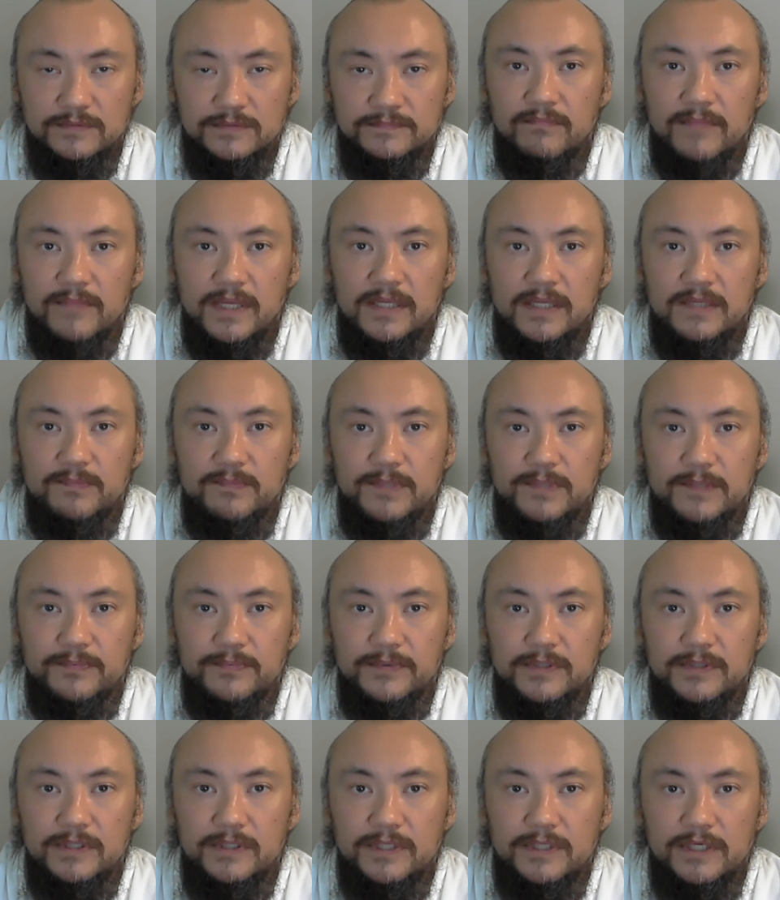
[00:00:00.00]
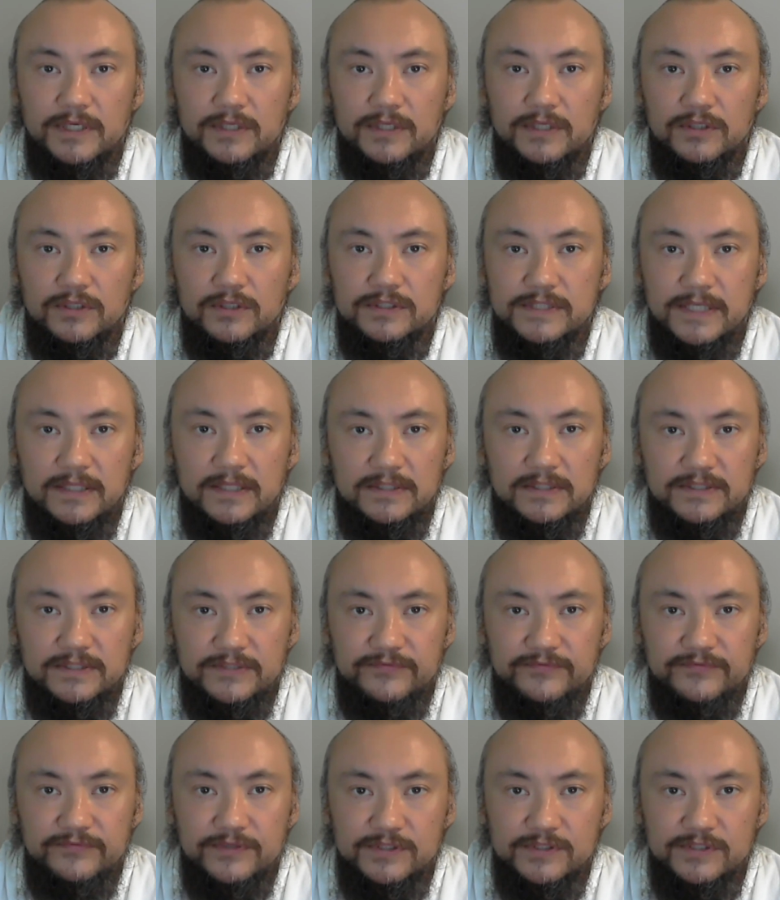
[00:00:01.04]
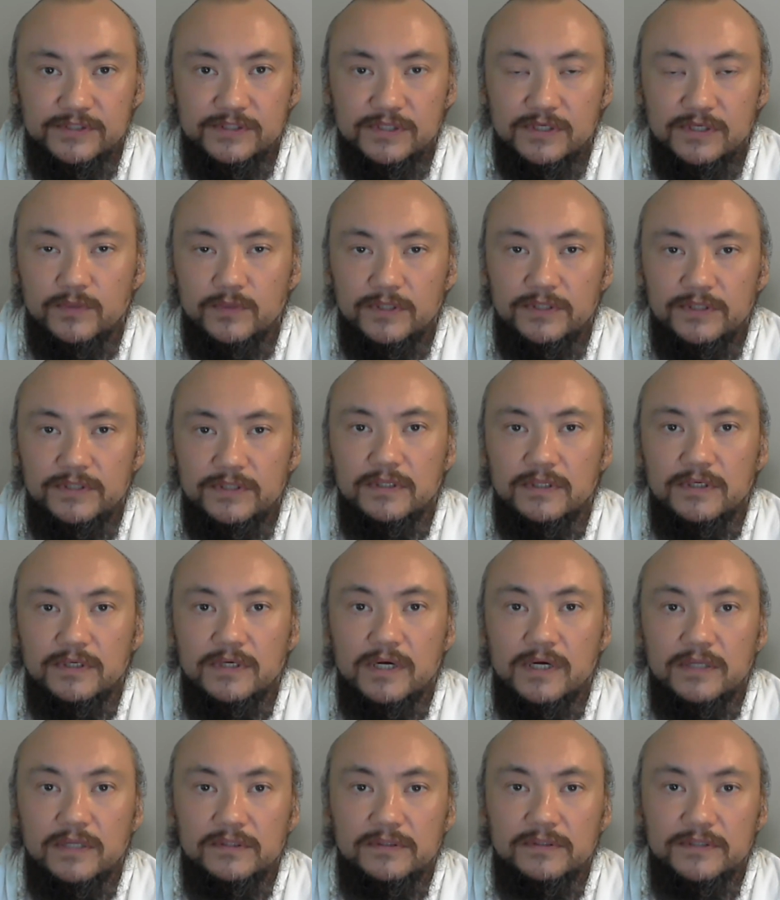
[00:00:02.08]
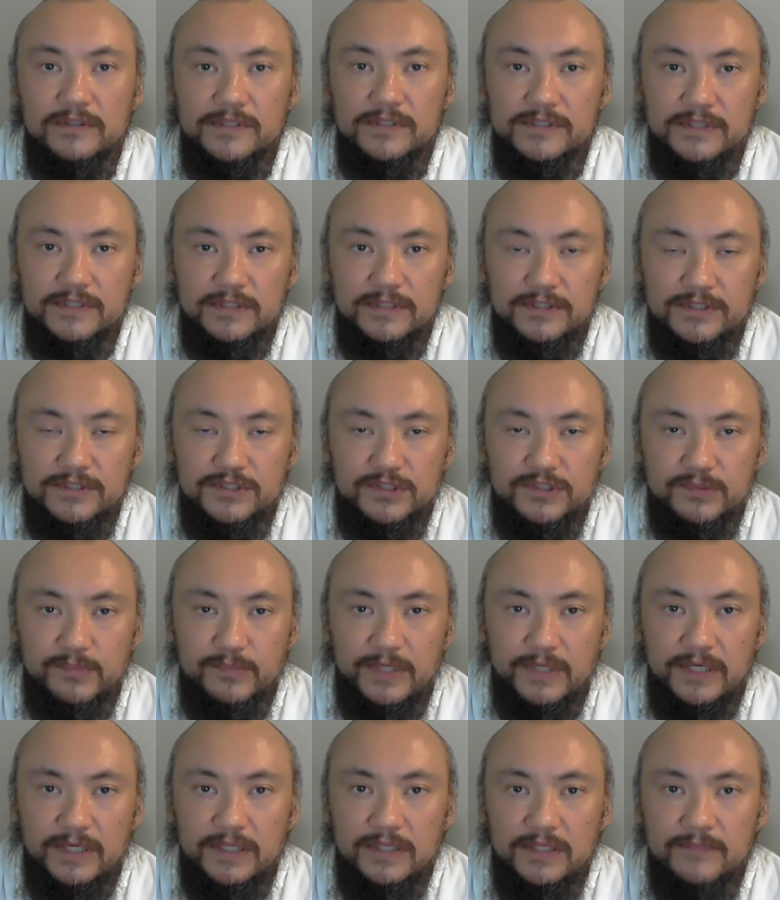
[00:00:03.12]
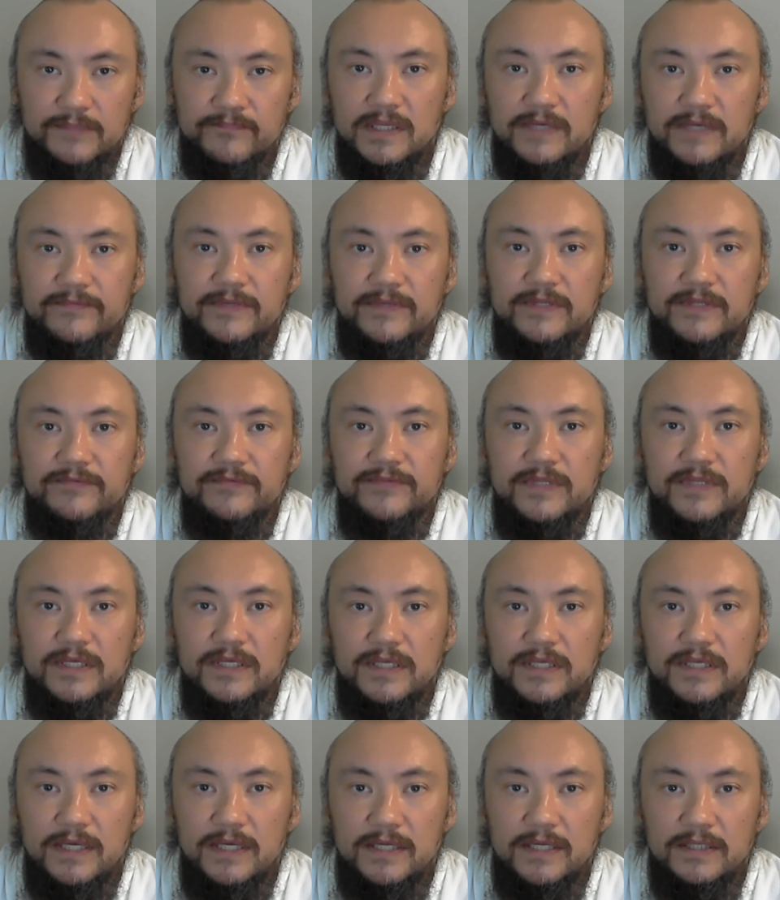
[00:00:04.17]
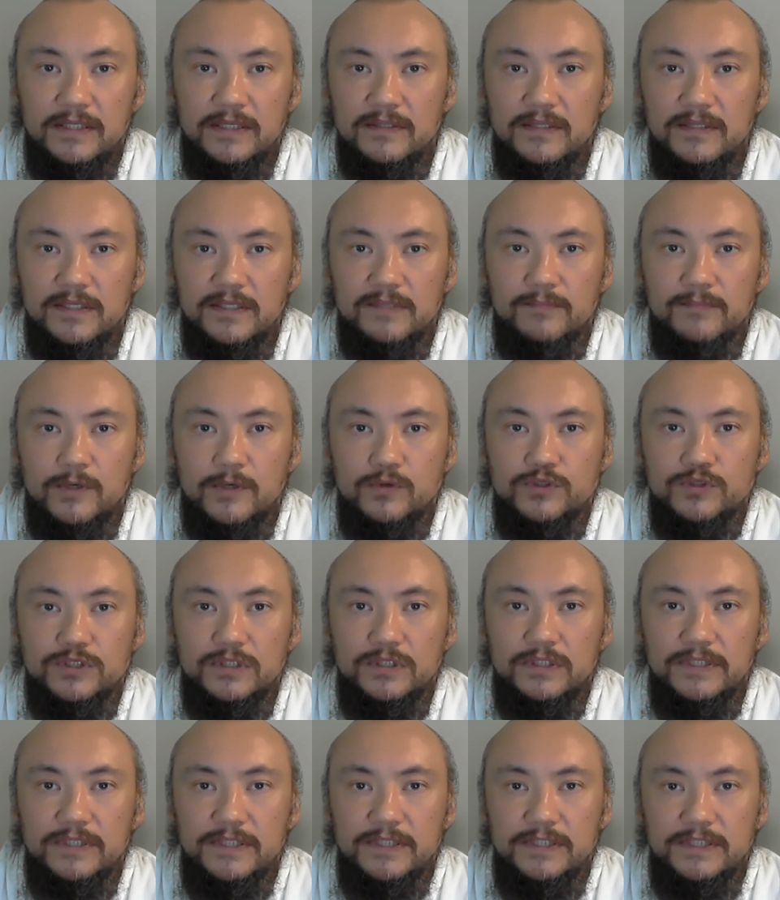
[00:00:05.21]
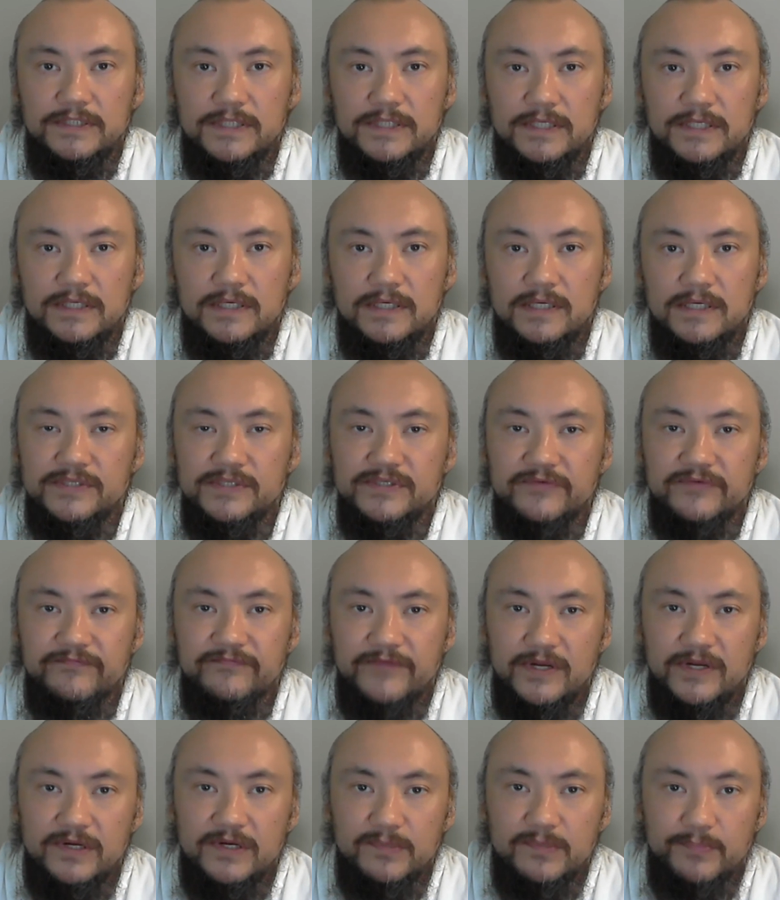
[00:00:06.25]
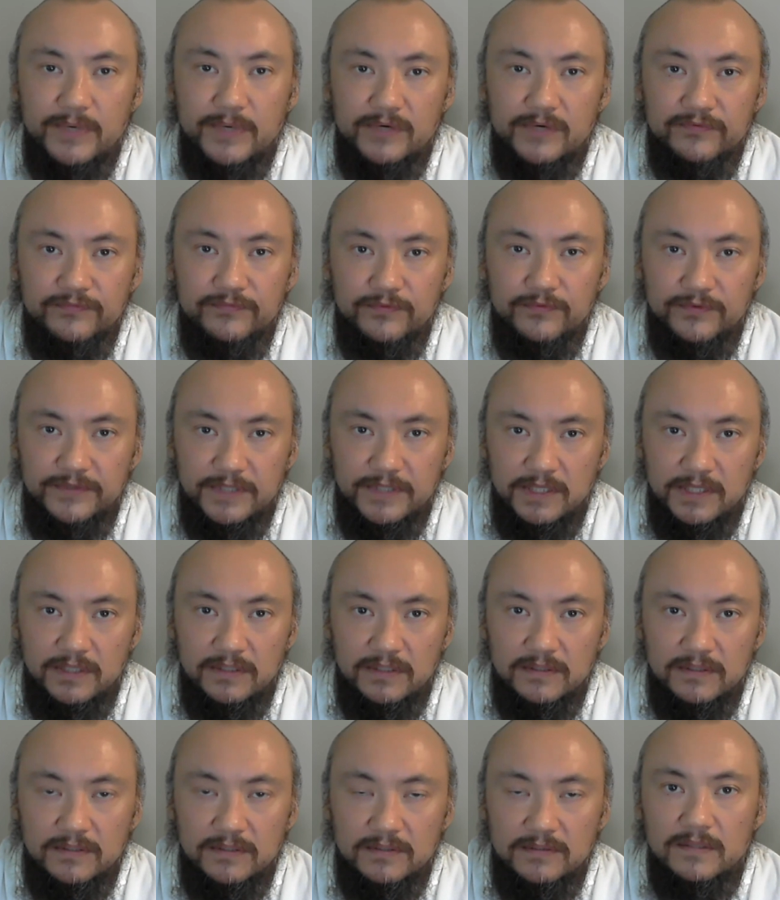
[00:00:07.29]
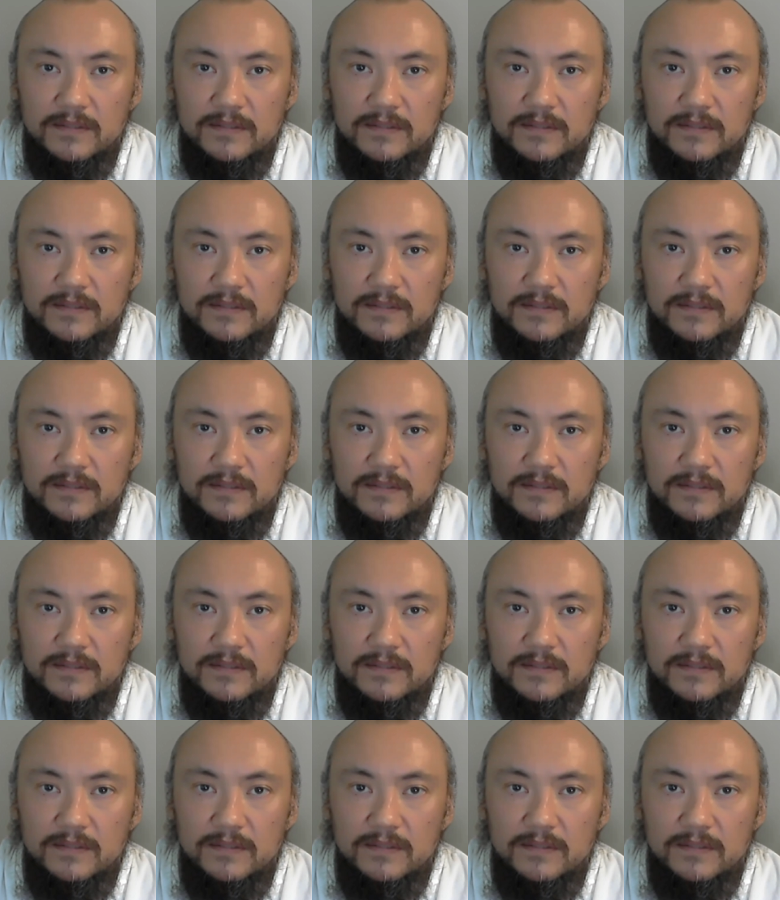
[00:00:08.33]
Many people cannot tell difference what their hunger is conditioned by. Even if they can, the emotional eating is a very powerful thing.